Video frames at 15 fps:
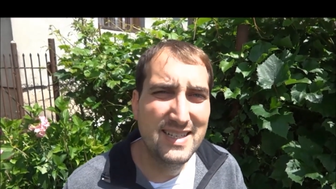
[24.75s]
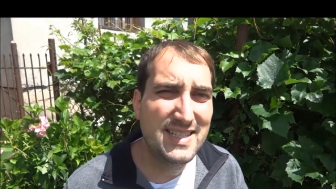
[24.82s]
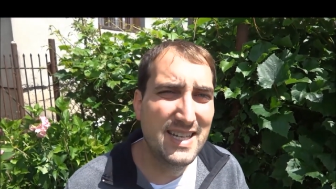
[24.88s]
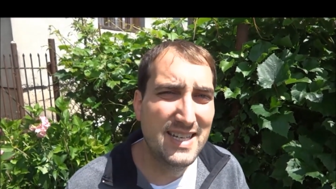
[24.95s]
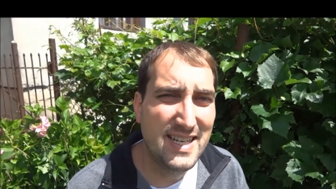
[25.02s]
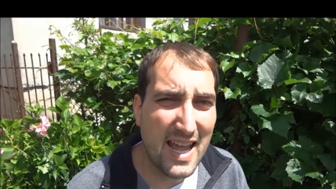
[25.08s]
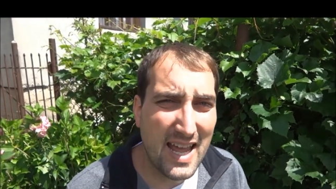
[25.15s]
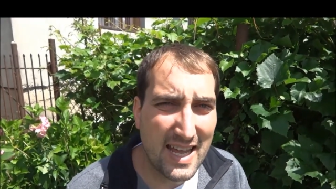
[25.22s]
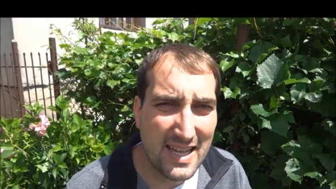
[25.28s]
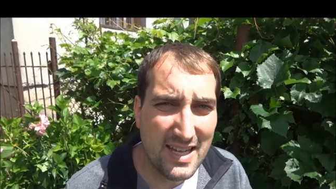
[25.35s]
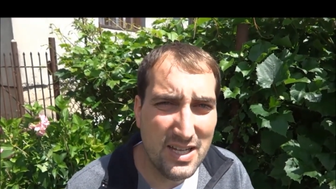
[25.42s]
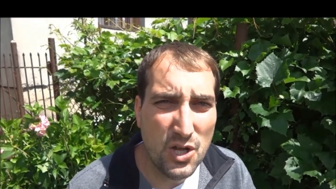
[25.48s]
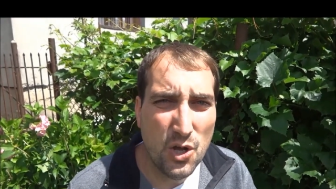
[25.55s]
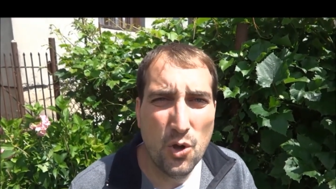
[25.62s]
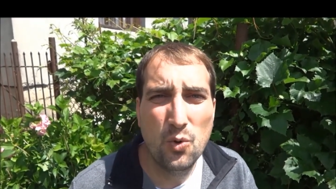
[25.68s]

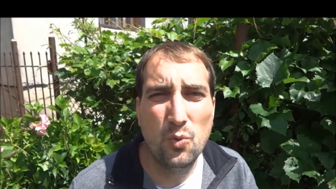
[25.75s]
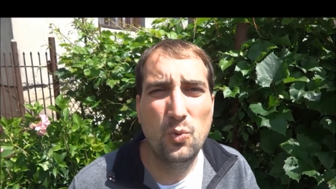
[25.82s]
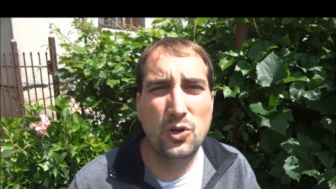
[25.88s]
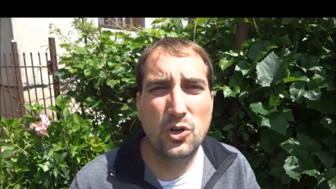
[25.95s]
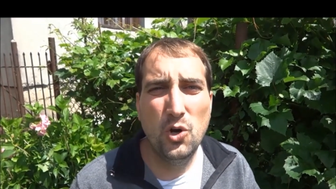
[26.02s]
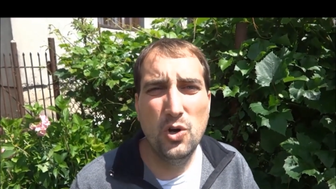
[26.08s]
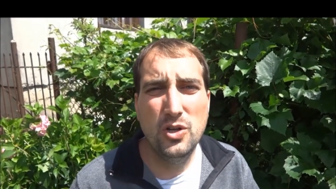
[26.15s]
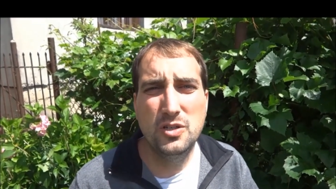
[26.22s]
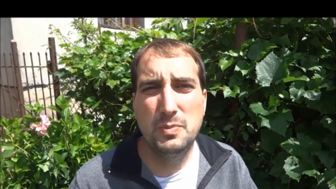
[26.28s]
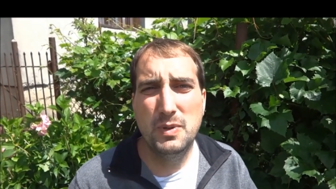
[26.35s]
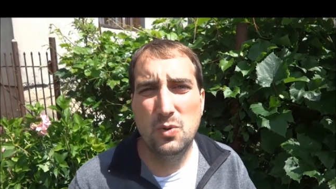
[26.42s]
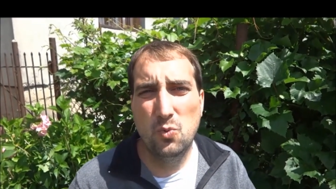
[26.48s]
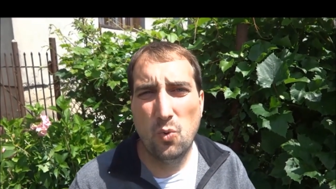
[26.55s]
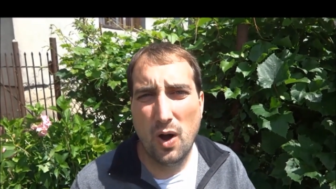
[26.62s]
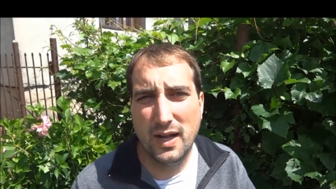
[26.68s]
Today, we're going to
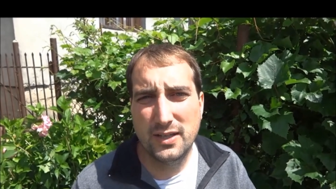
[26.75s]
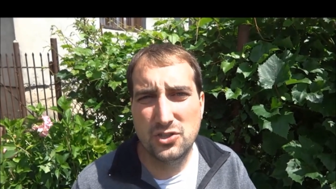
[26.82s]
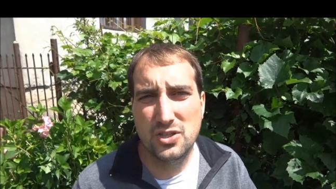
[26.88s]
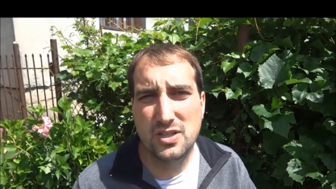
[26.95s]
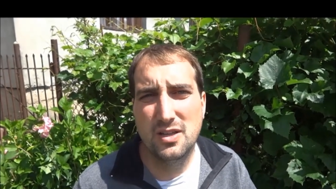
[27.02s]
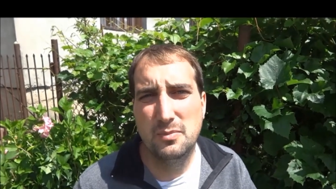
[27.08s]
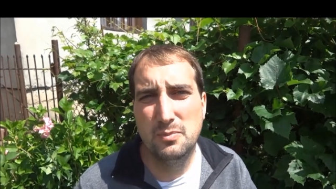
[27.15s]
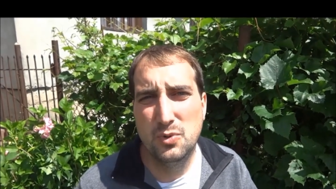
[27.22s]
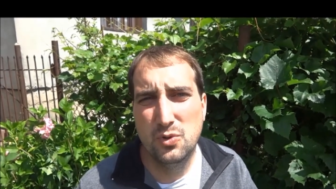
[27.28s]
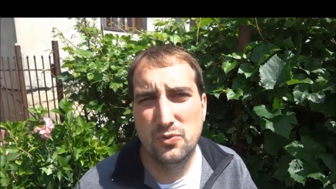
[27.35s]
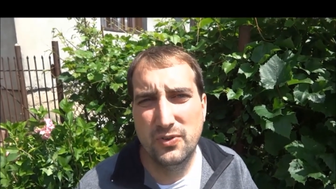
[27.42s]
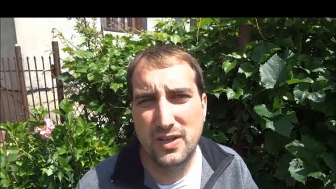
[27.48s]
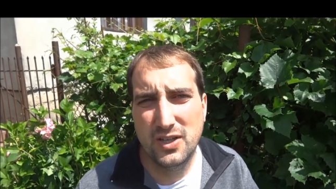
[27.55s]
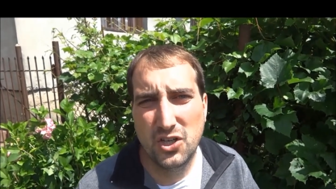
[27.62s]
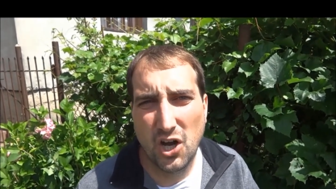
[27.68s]
be watching the
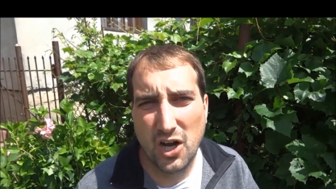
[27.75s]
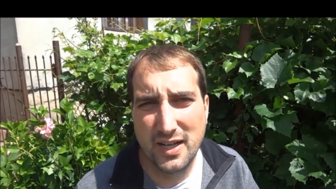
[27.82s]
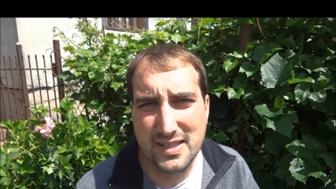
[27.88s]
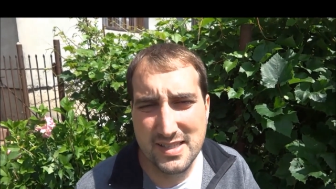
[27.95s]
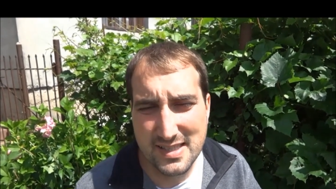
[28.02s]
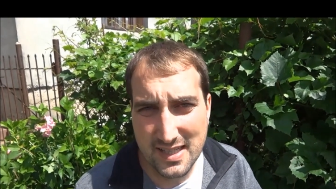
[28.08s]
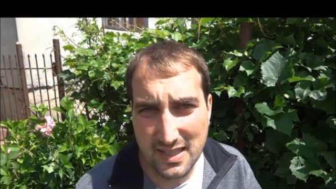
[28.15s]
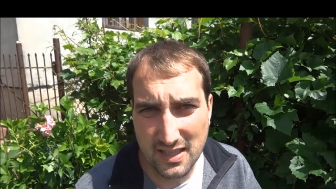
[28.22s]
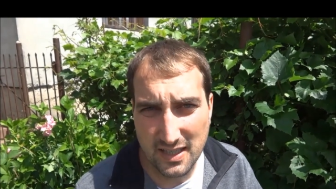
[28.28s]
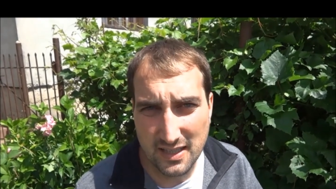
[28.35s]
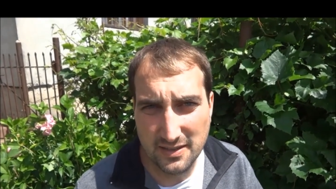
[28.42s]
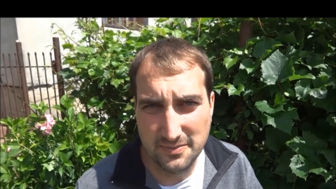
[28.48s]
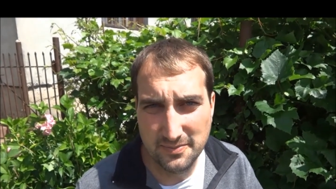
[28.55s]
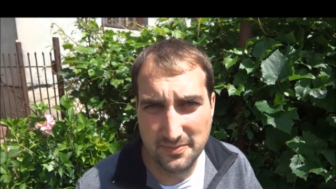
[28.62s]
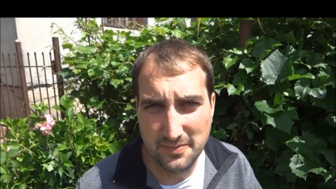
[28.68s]
movie
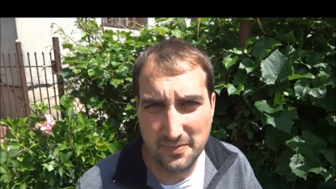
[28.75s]
Godzilla.